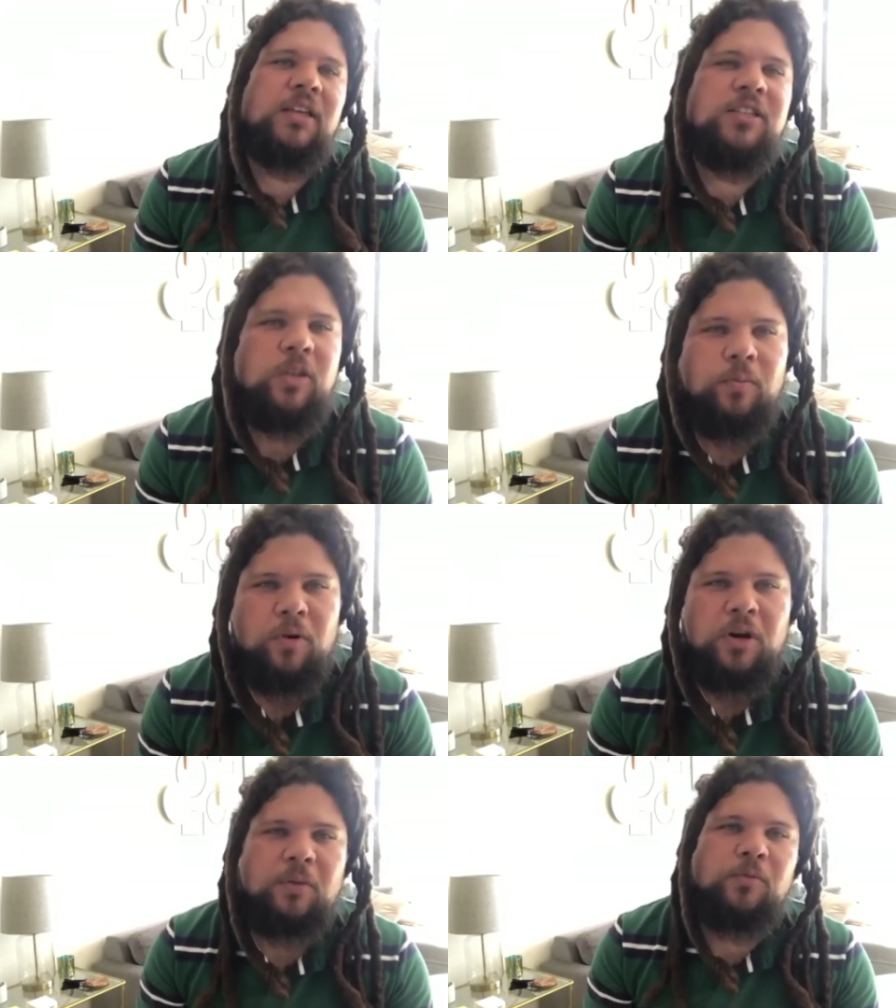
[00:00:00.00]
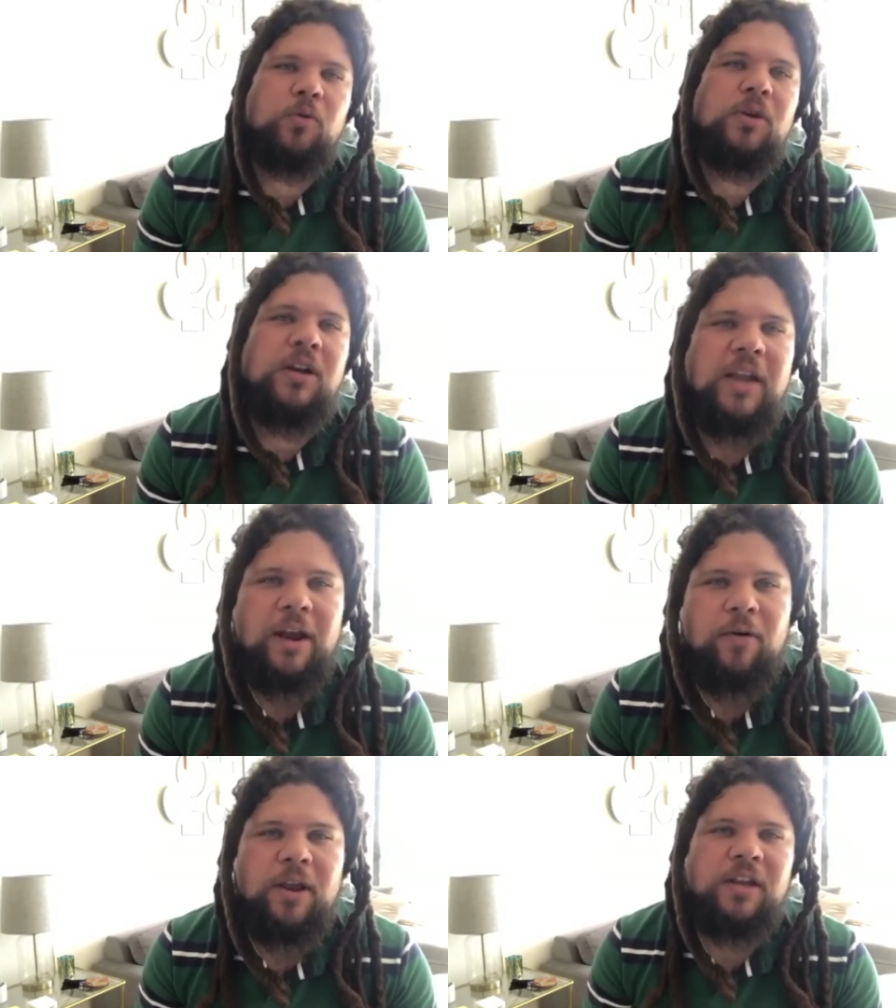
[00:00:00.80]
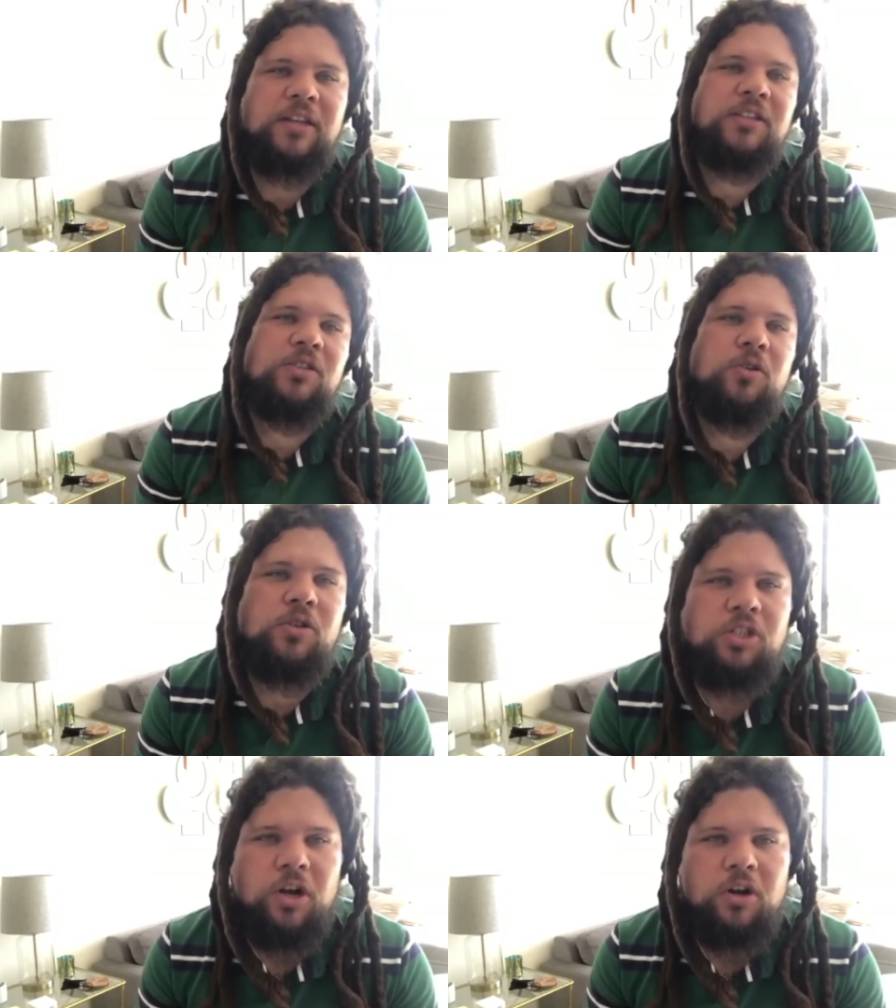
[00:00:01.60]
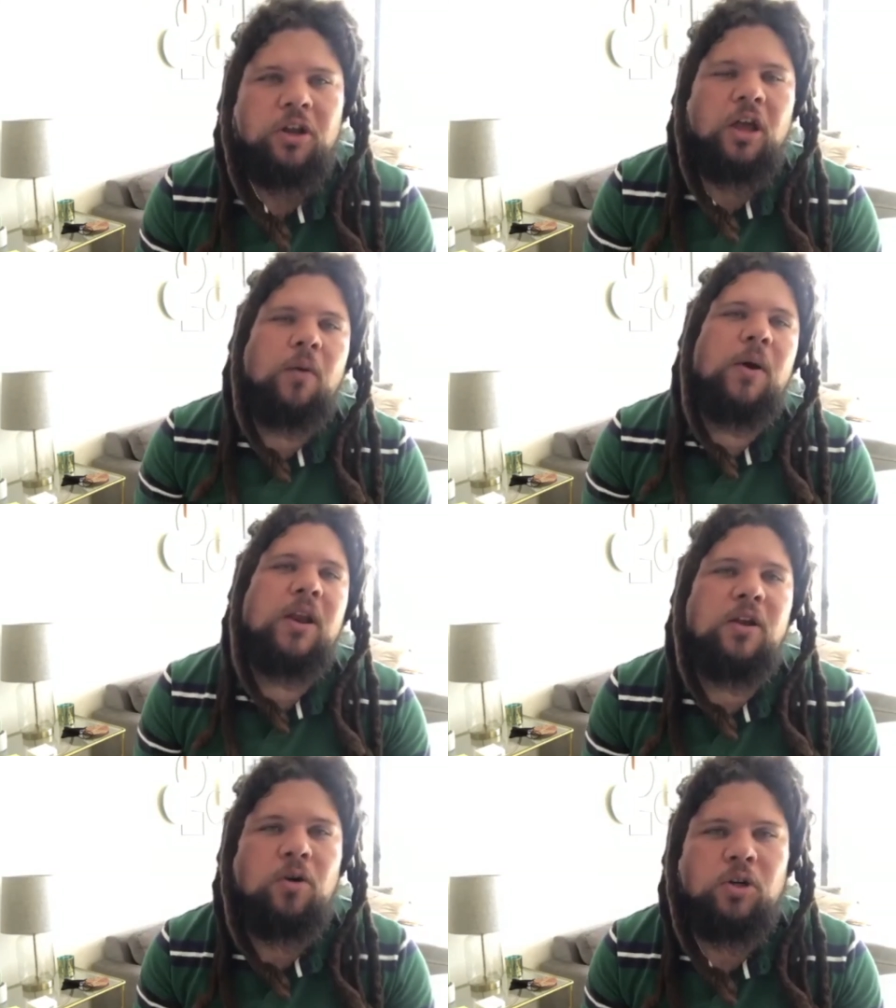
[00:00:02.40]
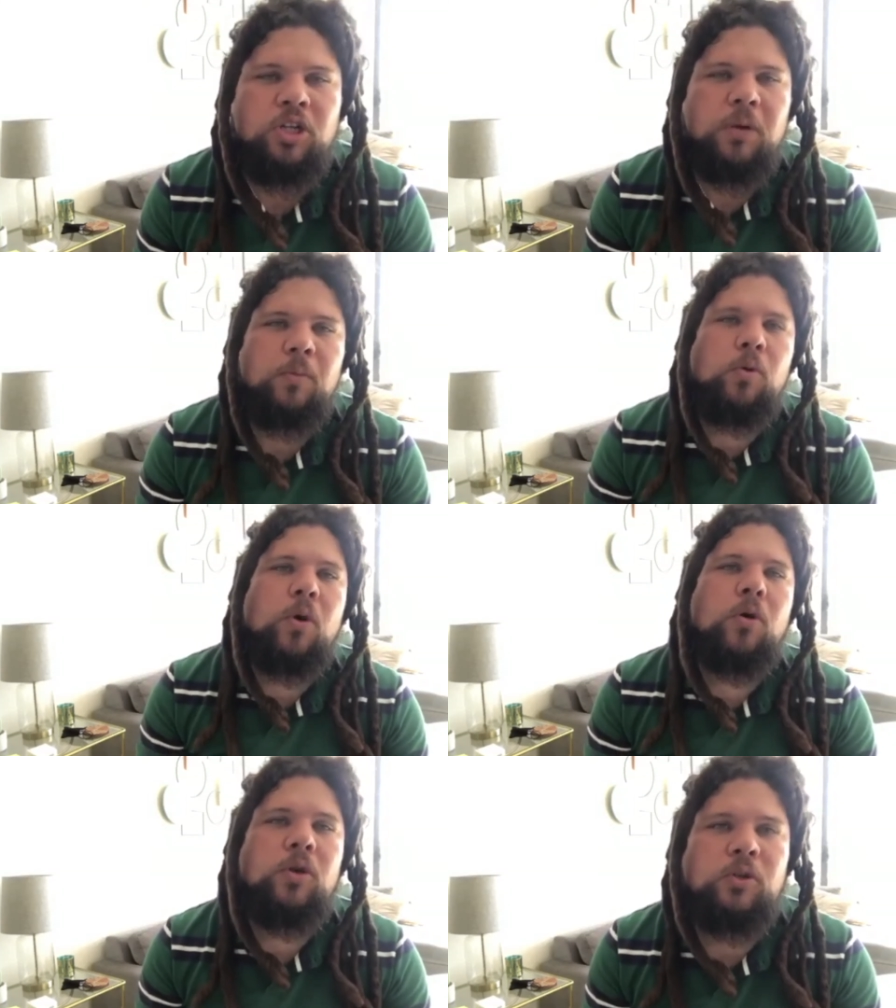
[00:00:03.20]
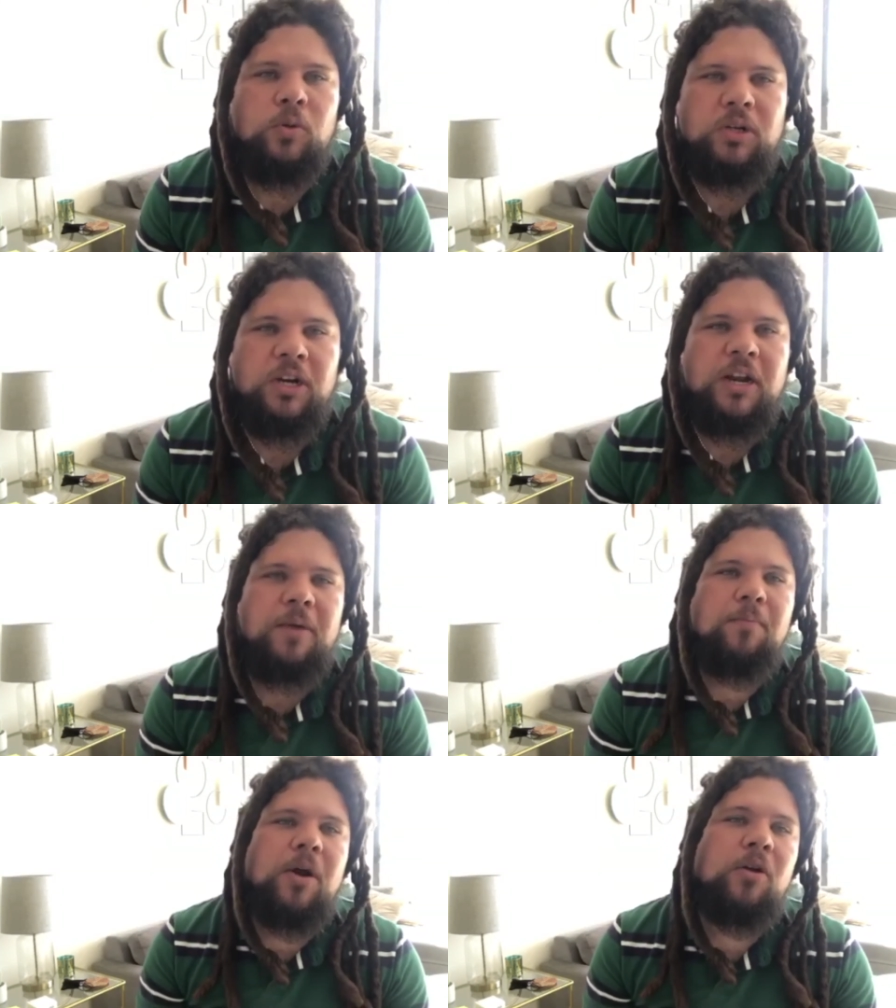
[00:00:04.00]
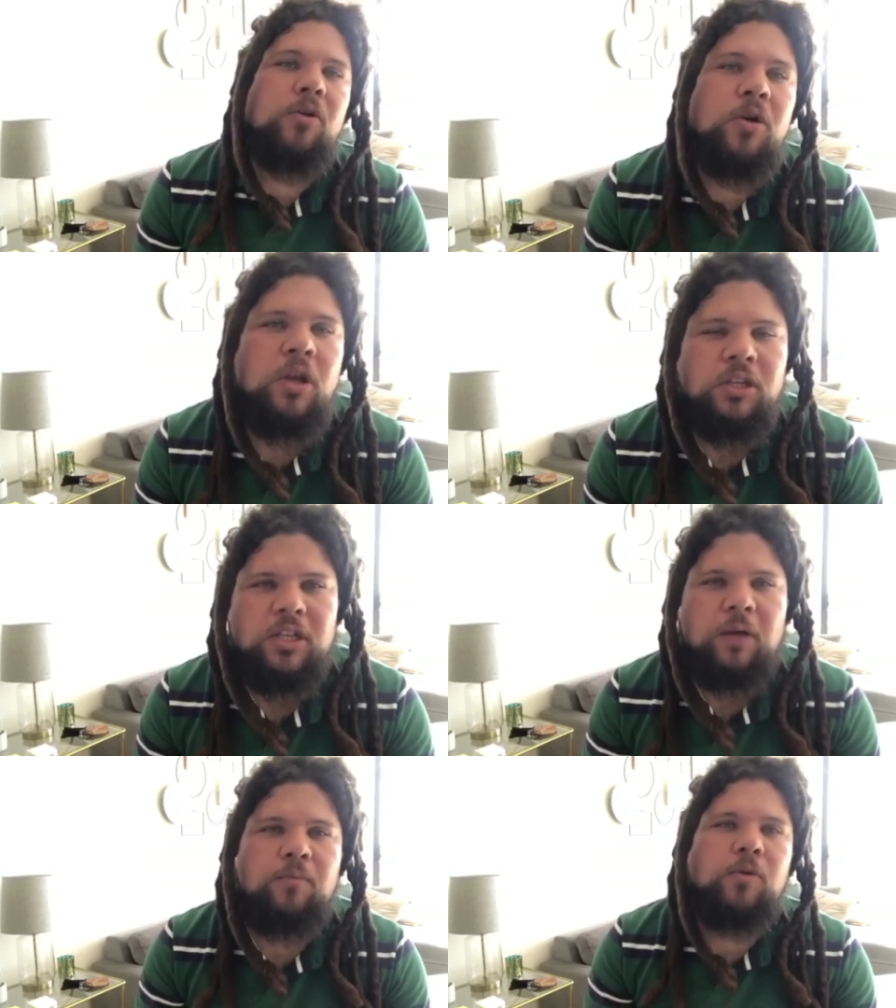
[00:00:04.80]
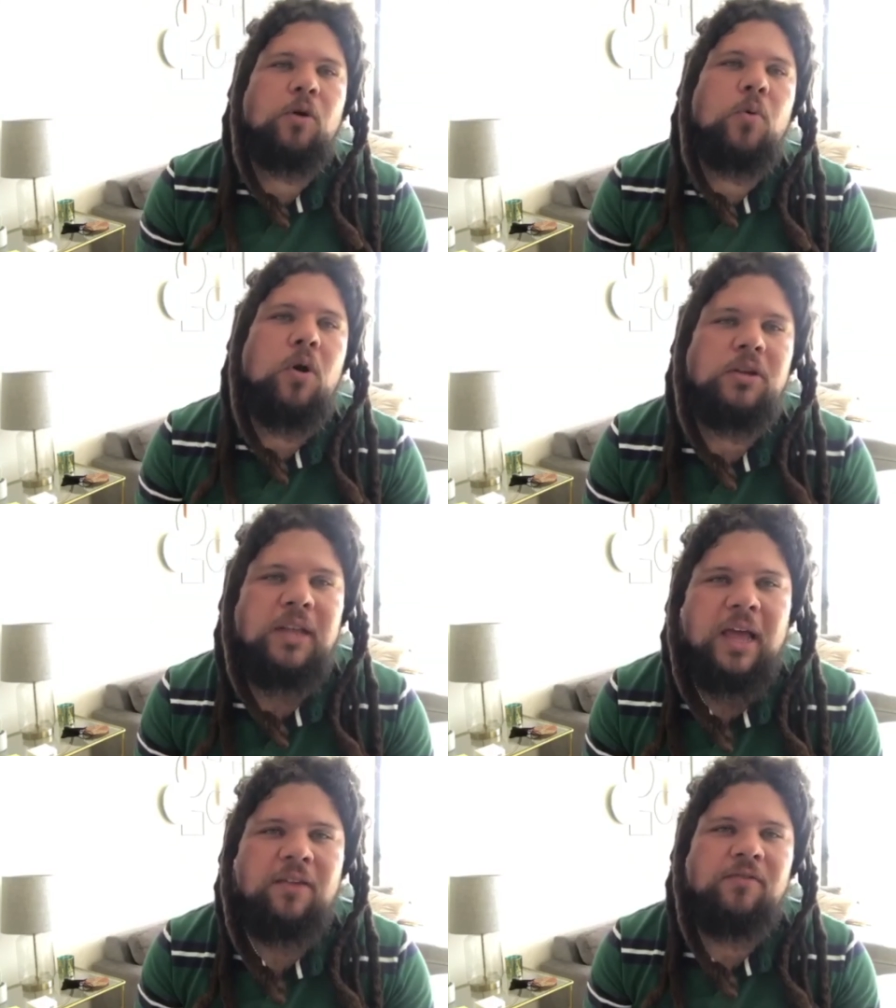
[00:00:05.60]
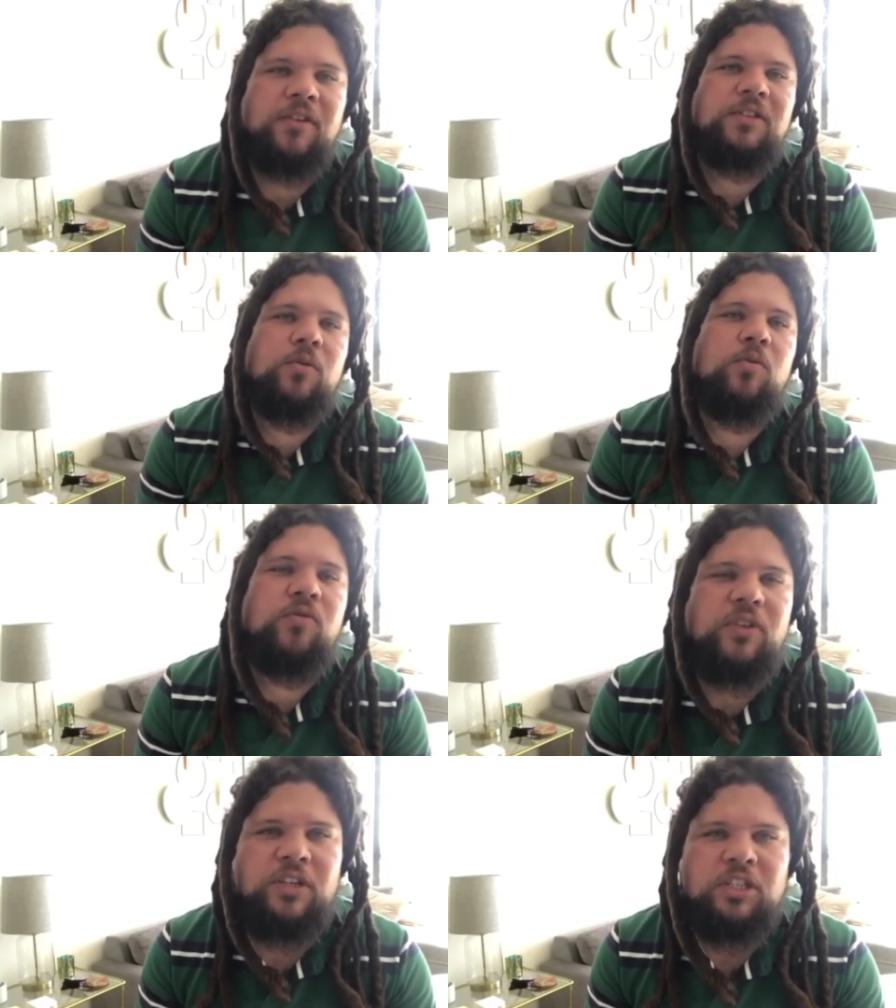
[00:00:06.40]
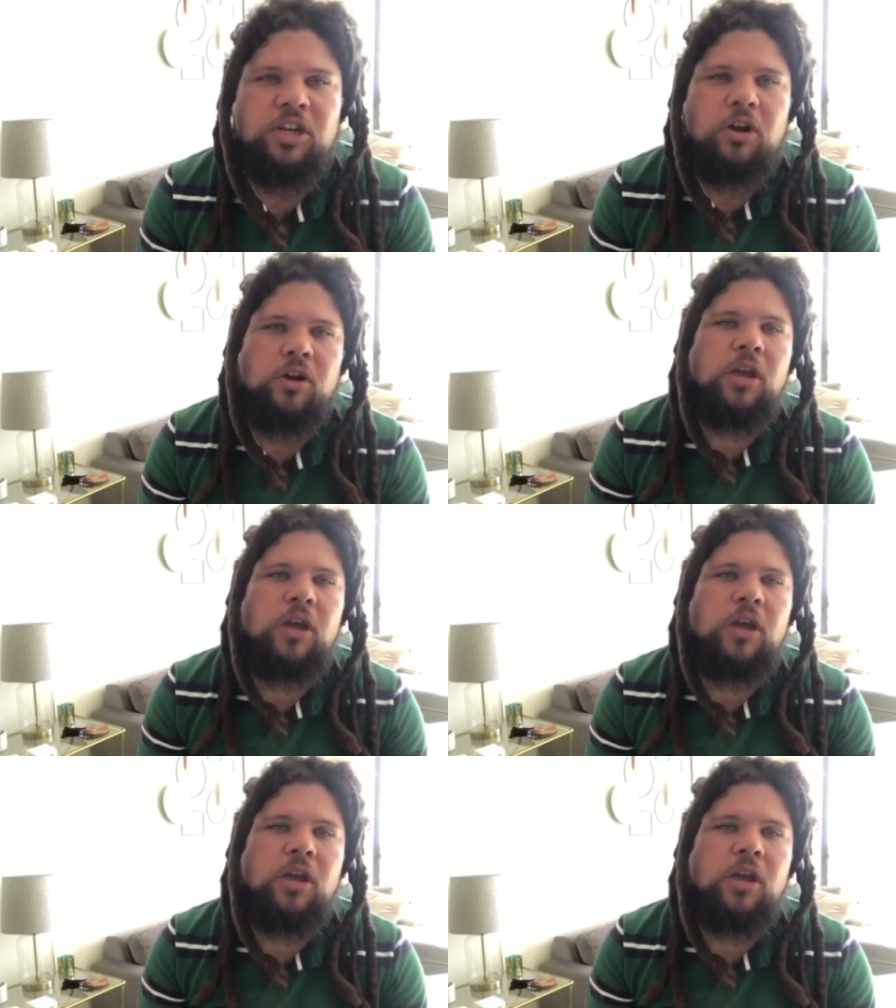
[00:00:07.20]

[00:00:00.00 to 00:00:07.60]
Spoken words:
Sit upon them throne and direct destruction while the gunshot blow out the soul of them marrow. Stop your war, life is no fiction.